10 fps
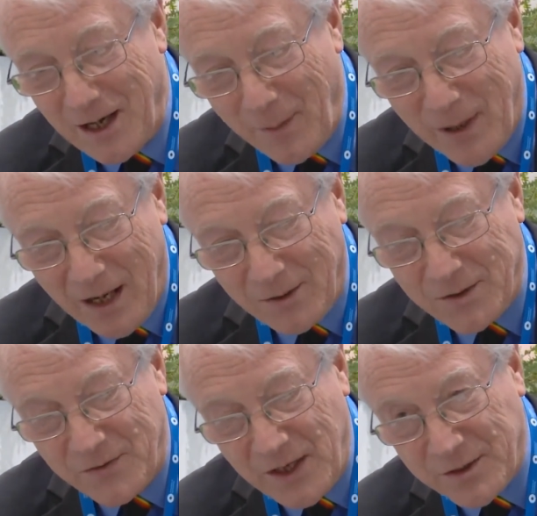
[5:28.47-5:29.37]
about
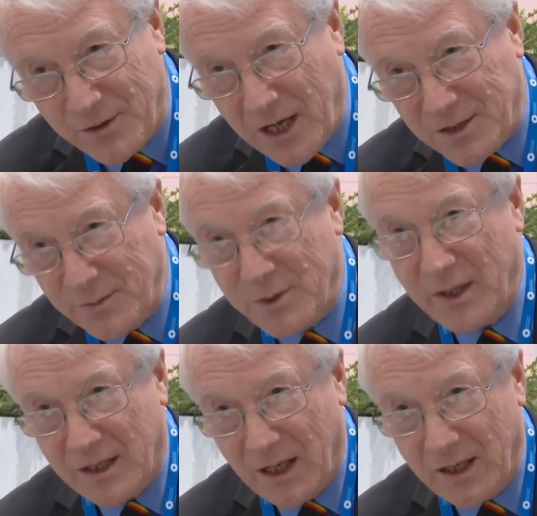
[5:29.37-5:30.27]
the interaction
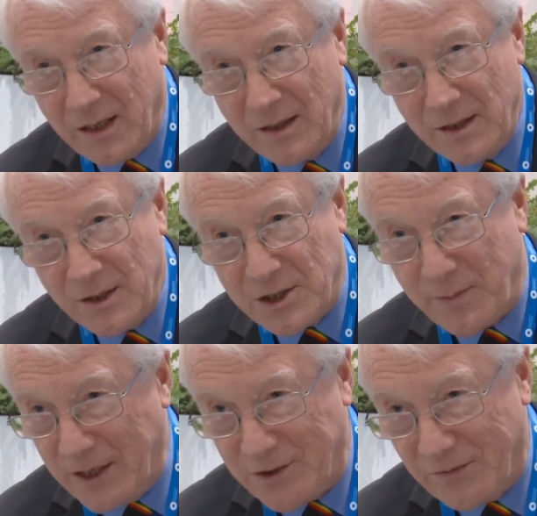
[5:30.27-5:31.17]
between color and
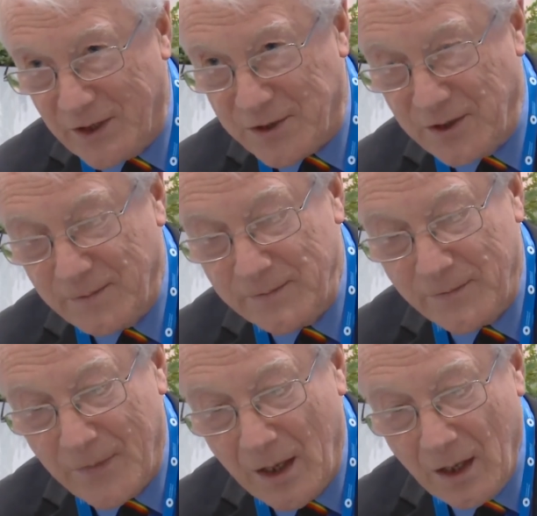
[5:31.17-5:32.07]
spatial vision.
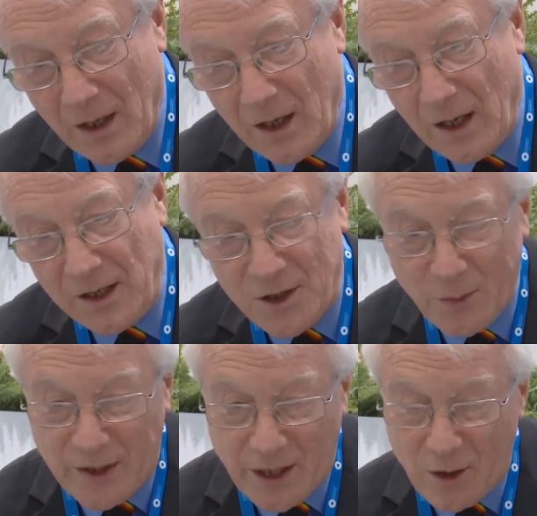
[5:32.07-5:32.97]
Until
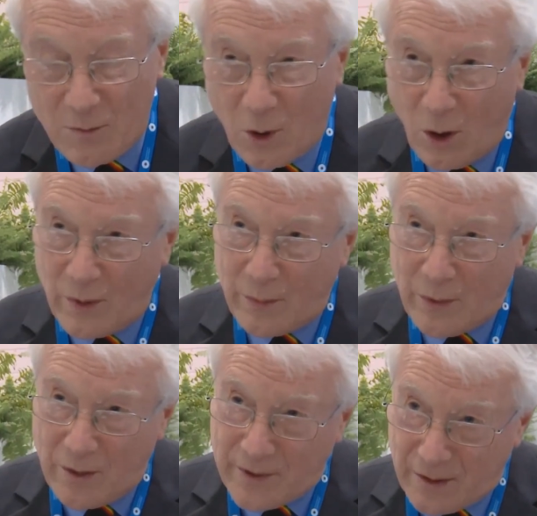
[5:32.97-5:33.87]
we know more, we
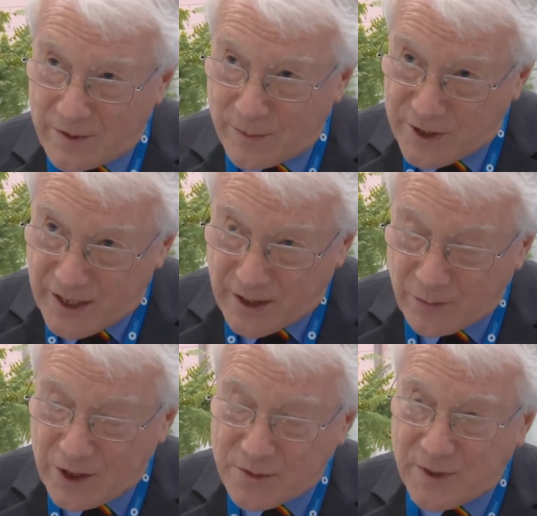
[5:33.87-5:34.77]
won't be able to predict
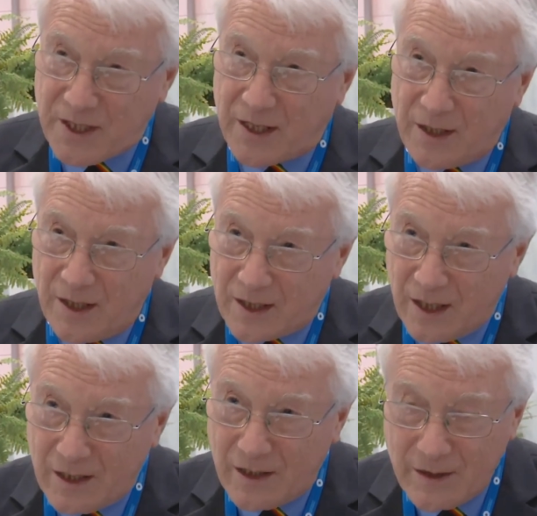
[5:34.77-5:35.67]
which particular
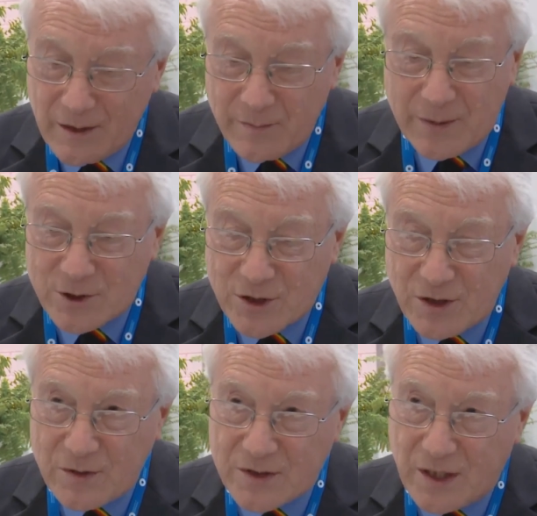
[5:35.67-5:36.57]
color people
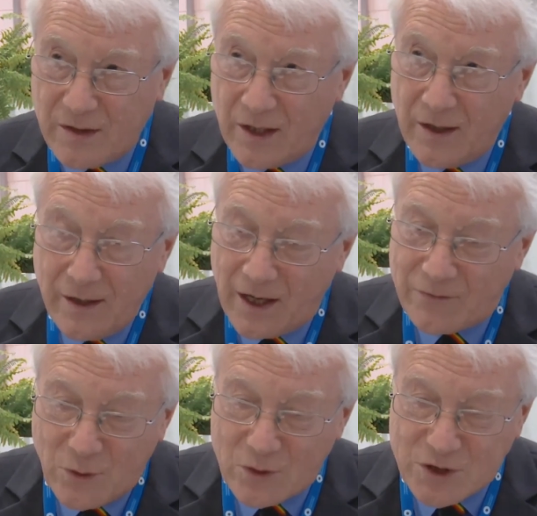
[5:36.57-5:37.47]
choose. And
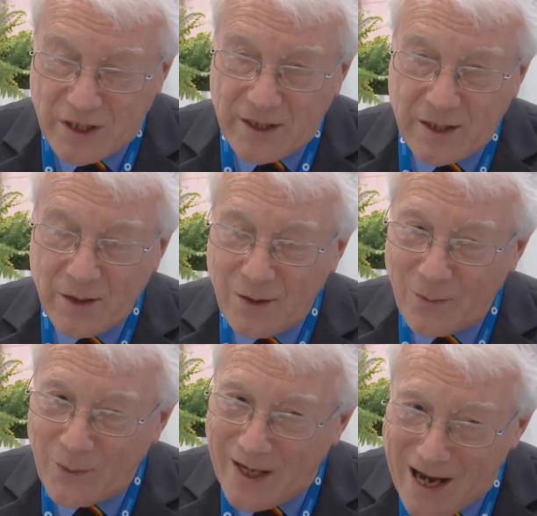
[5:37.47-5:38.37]
unfortunately,
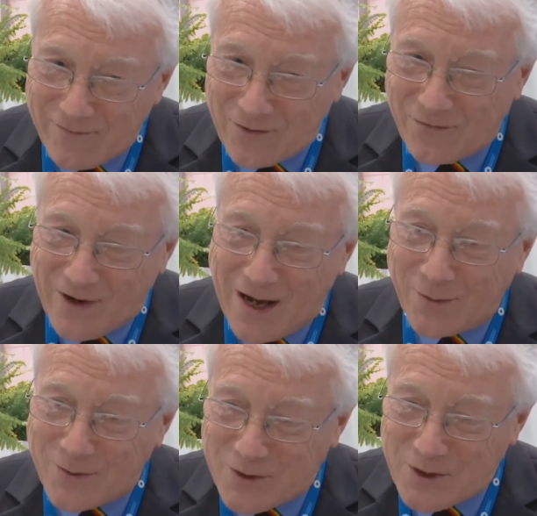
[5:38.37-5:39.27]
we haven't
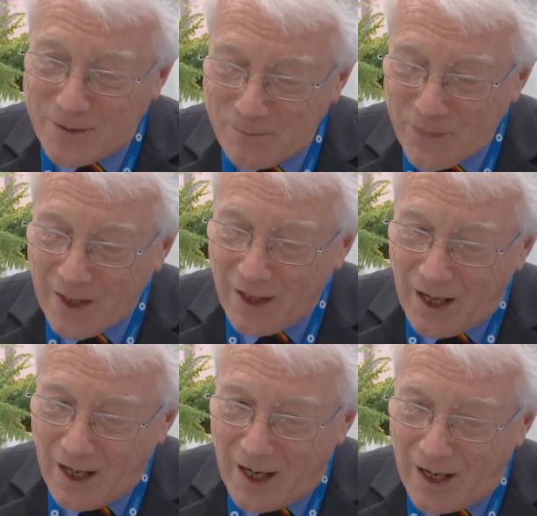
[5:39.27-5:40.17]
found
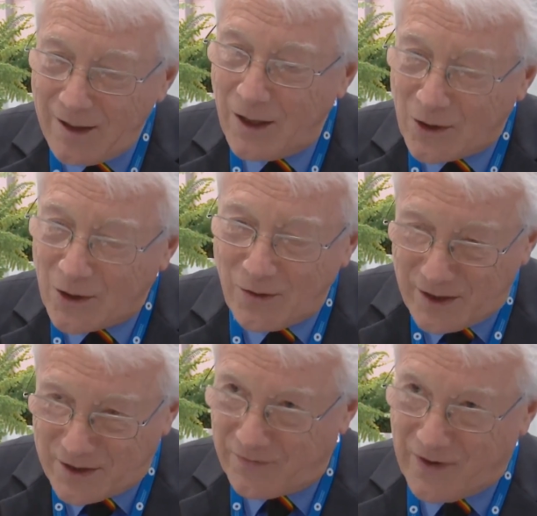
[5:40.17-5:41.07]
a
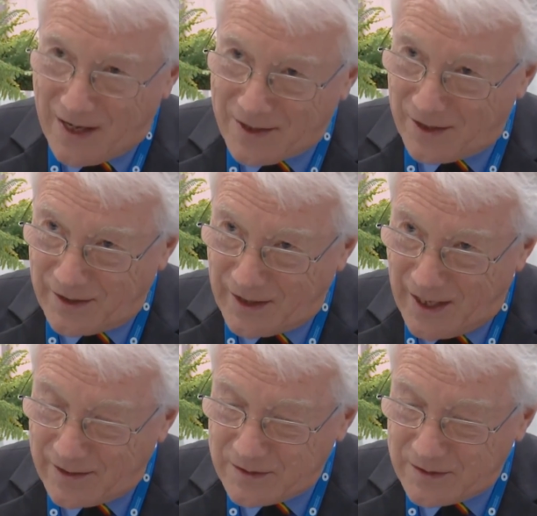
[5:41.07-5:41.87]
correlate of that color yet.